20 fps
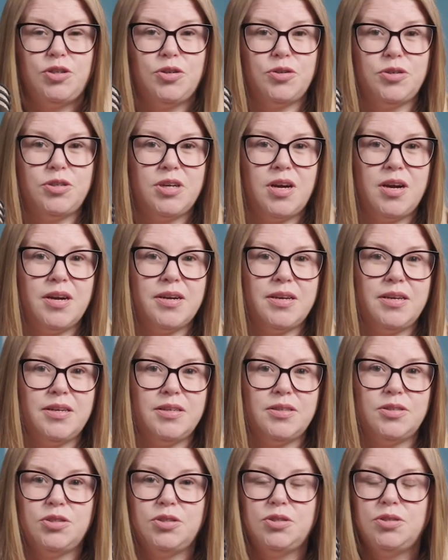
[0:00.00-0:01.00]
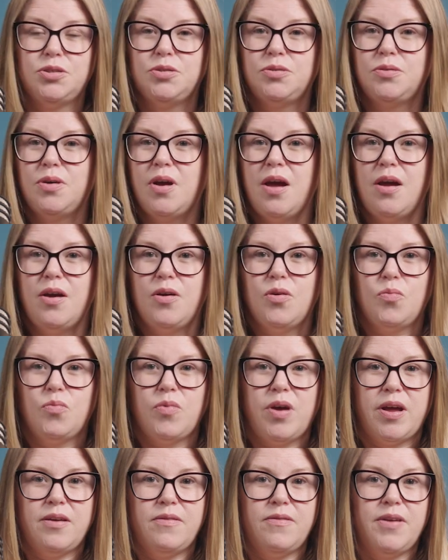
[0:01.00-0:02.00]
You're talking to
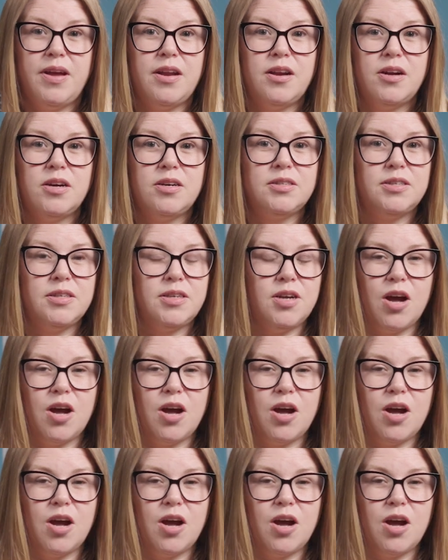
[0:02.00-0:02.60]
renovators and